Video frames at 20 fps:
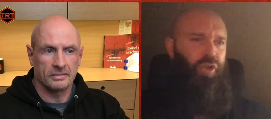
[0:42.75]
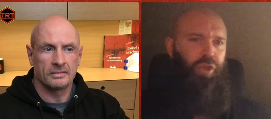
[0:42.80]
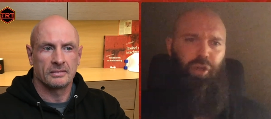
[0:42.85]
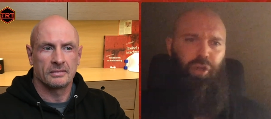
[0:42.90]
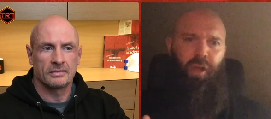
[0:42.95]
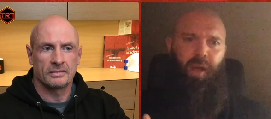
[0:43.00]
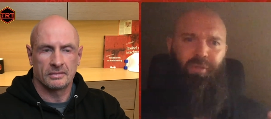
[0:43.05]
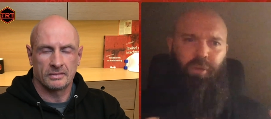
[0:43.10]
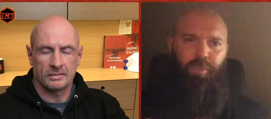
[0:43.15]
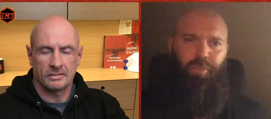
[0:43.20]

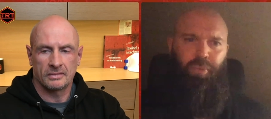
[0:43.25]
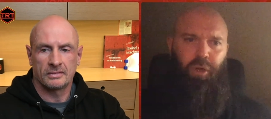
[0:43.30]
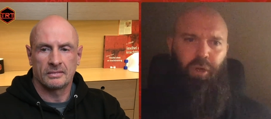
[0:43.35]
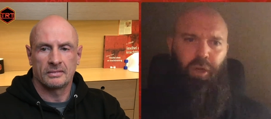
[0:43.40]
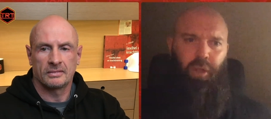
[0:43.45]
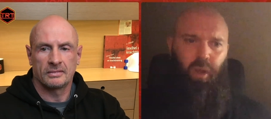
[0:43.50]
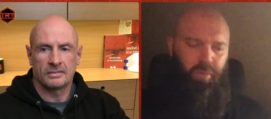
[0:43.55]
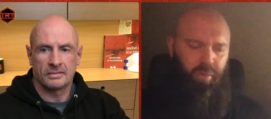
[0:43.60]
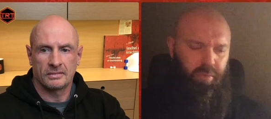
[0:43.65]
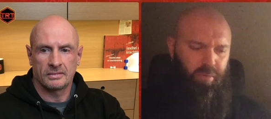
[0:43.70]
Speaker 1: you'd have to put it
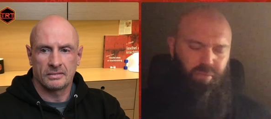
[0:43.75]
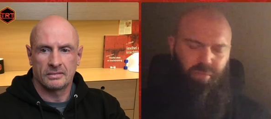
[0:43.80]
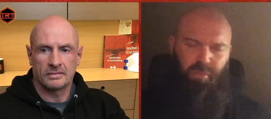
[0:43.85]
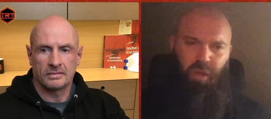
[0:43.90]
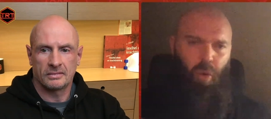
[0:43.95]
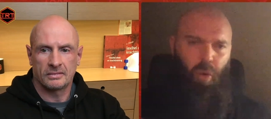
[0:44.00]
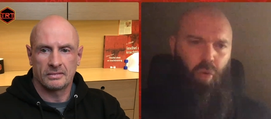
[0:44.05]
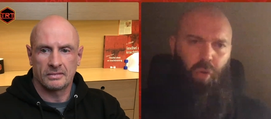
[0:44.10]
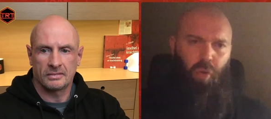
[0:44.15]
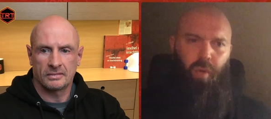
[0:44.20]
on
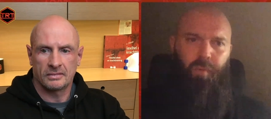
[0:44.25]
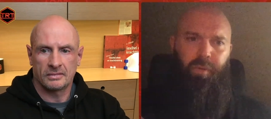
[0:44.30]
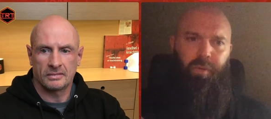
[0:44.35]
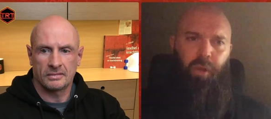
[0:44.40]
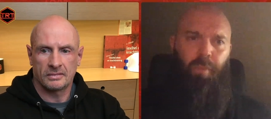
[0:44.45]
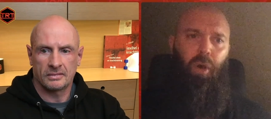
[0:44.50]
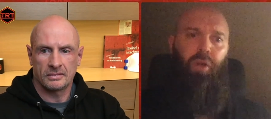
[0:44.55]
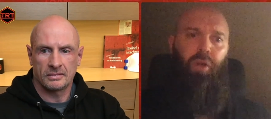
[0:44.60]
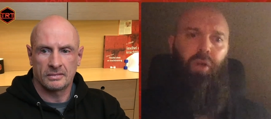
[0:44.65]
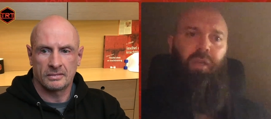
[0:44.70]
all over your
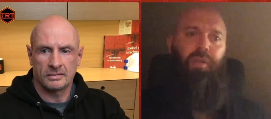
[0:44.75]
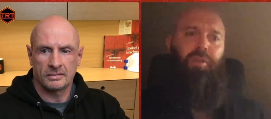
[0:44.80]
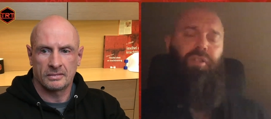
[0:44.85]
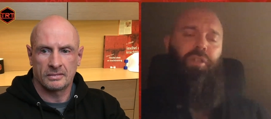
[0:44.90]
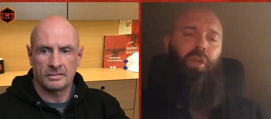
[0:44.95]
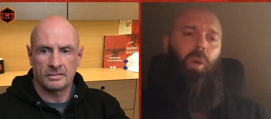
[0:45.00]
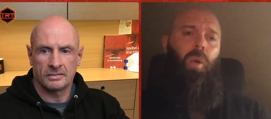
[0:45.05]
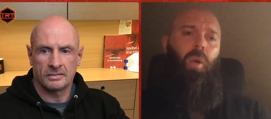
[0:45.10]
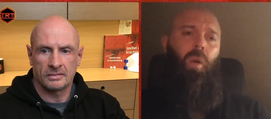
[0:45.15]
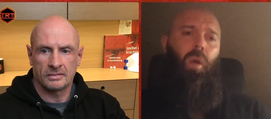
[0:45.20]
body.
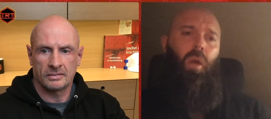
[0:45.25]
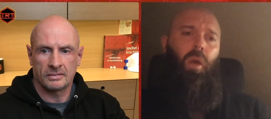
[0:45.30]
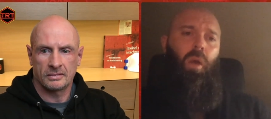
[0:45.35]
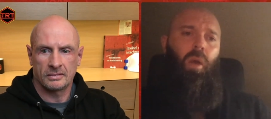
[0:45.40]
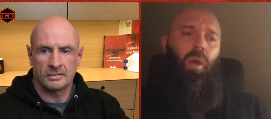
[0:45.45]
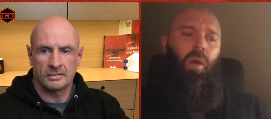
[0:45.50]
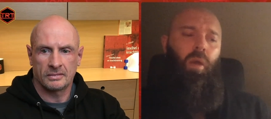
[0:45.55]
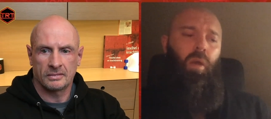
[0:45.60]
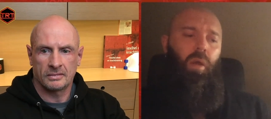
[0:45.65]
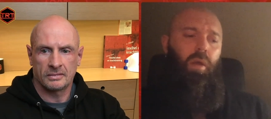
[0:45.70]
So
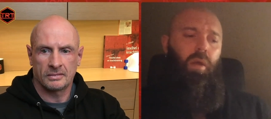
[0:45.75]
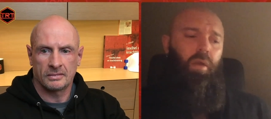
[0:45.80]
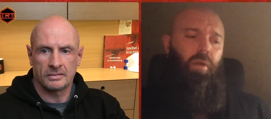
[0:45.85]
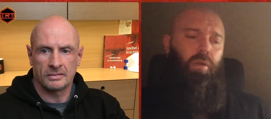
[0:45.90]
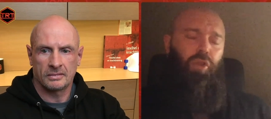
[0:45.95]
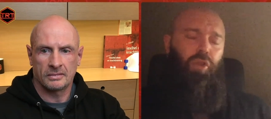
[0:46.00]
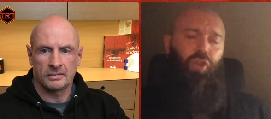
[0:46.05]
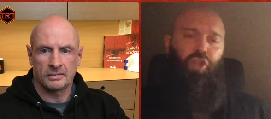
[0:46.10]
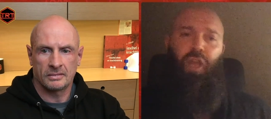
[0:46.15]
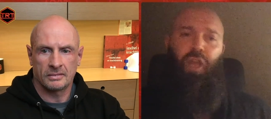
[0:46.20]

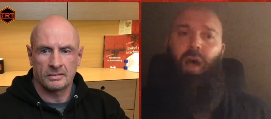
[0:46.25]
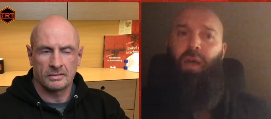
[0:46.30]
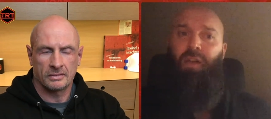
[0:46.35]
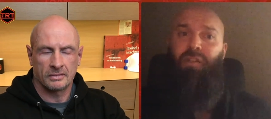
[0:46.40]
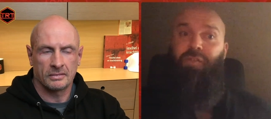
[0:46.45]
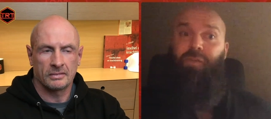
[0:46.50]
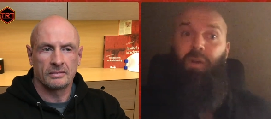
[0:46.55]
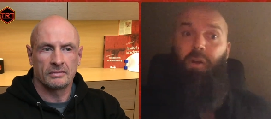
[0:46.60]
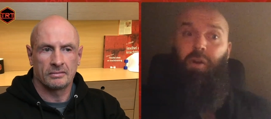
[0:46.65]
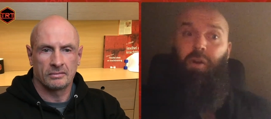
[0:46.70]
gel
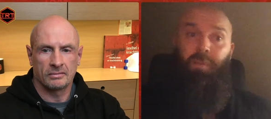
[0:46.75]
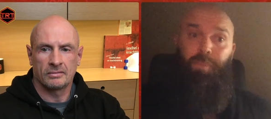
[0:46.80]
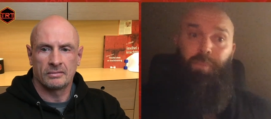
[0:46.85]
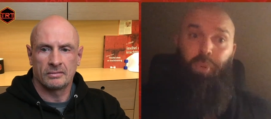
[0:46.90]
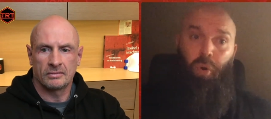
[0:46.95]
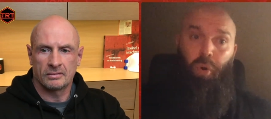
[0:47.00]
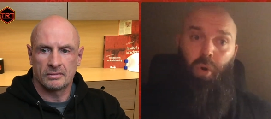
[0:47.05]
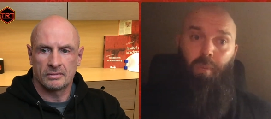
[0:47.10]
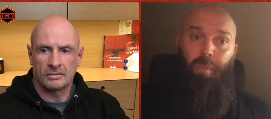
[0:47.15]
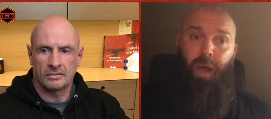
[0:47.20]
has very
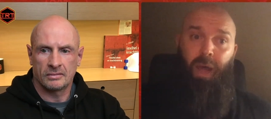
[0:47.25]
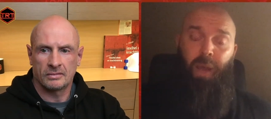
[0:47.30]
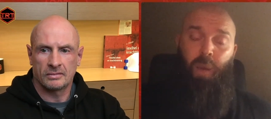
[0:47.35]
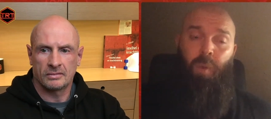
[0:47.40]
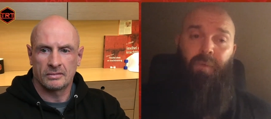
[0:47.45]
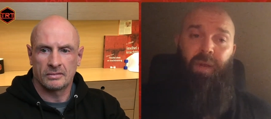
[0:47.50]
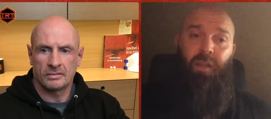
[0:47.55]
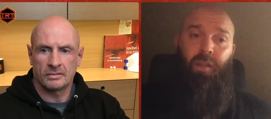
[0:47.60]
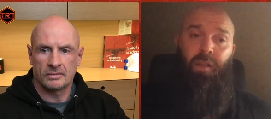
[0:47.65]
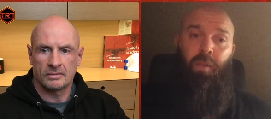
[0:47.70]
poor
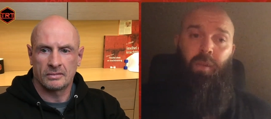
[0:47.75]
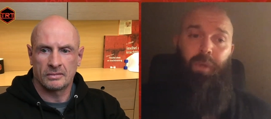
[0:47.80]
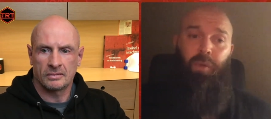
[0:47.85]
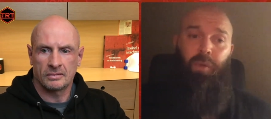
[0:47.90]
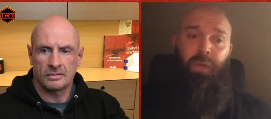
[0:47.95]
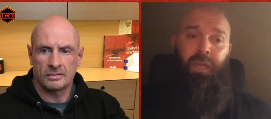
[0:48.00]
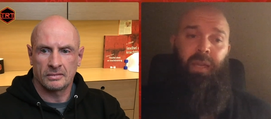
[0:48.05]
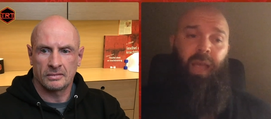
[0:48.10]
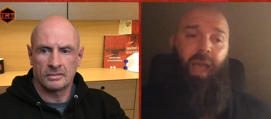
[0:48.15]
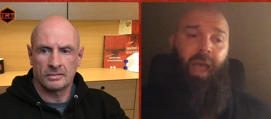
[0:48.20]

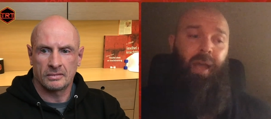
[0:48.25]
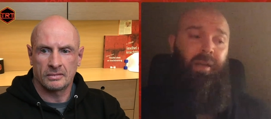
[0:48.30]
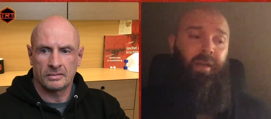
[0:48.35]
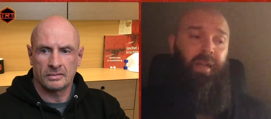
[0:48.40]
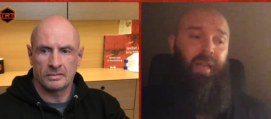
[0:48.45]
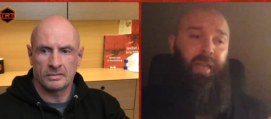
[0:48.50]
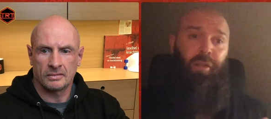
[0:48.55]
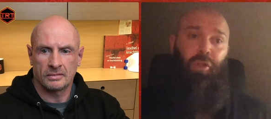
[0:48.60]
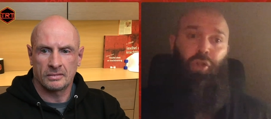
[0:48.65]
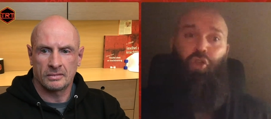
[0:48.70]
bioavailability,
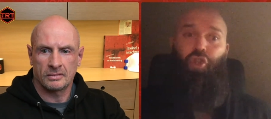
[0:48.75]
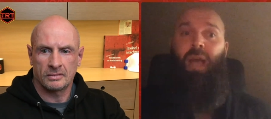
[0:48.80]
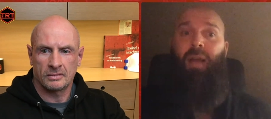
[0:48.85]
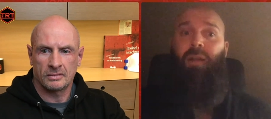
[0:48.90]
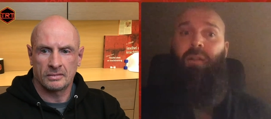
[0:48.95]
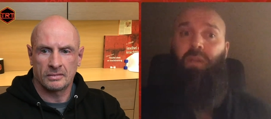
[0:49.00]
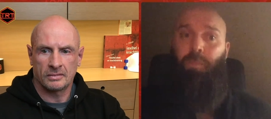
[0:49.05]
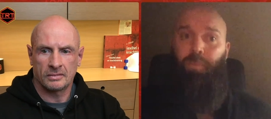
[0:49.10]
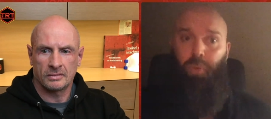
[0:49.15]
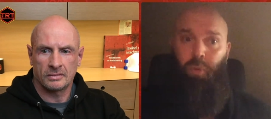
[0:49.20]
and
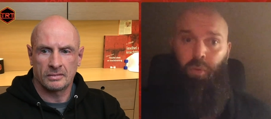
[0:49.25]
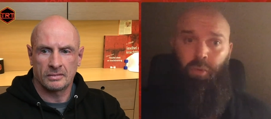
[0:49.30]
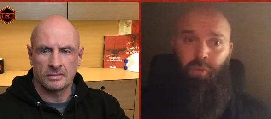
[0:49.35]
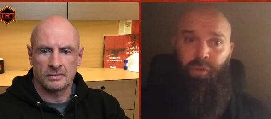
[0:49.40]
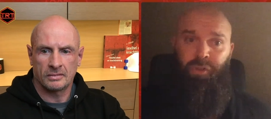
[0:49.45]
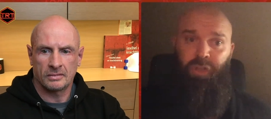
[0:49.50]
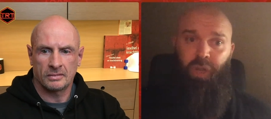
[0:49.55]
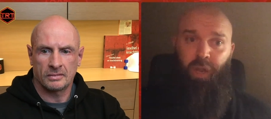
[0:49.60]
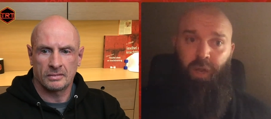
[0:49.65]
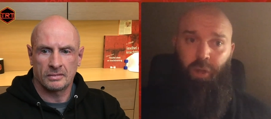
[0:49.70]

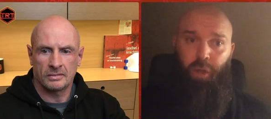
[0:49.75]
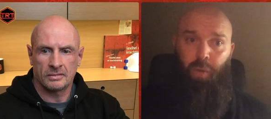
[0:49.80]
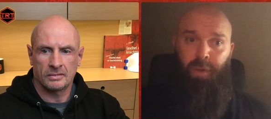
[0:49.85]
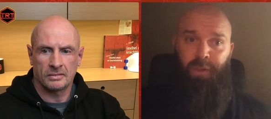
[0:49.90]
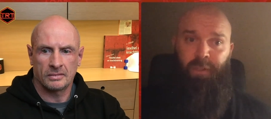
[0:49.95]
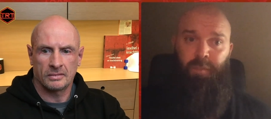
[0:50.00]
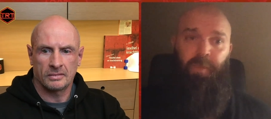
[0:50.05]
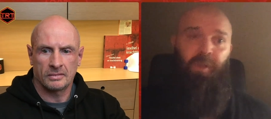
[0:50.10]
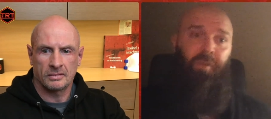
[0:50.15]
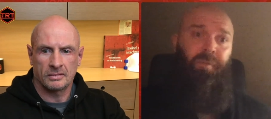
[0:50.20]
injectables are
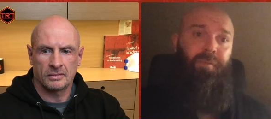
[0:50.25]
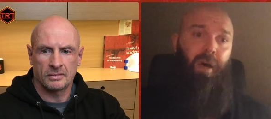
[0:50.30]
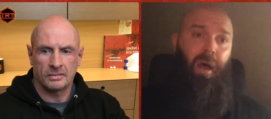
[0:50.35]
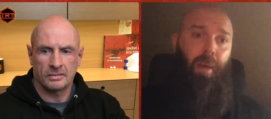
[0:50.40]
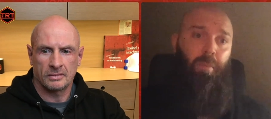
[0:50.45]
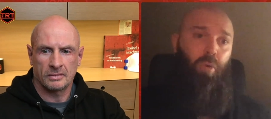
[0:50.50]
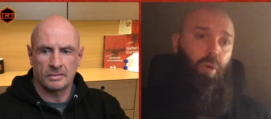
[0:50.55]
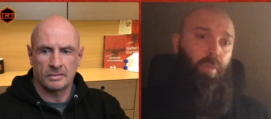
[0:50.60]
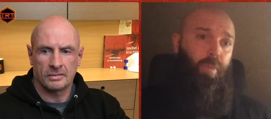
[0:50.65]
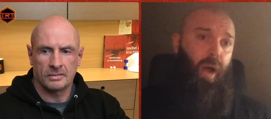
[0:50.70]
going to be
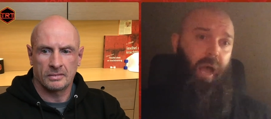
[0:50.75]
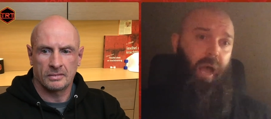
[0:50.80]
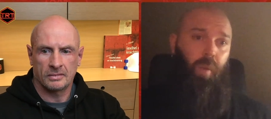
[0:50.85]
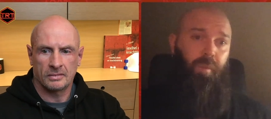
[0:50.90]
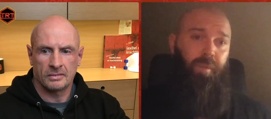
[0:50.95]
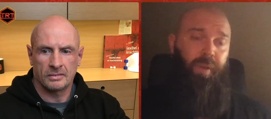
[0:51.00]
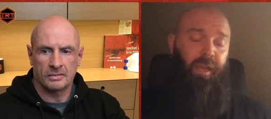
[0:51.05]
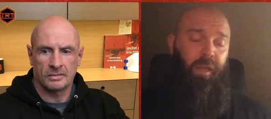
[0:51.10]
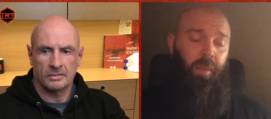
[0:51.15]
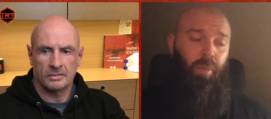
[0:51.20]
far more
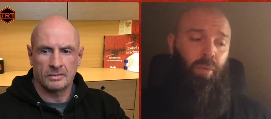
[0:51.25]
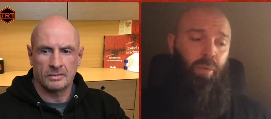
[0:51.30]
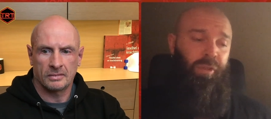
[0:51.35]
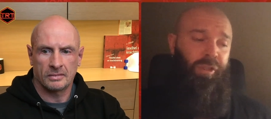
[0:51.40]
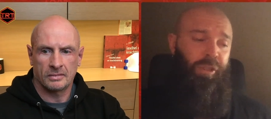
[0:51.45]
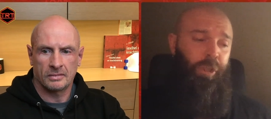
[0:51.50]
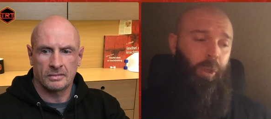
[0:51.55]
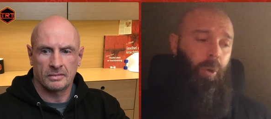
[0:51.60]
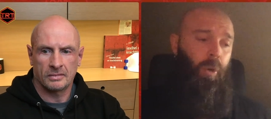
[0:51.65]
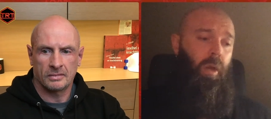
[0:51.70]
bioavailable.
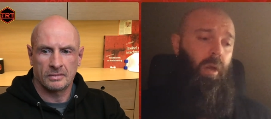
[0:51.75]
So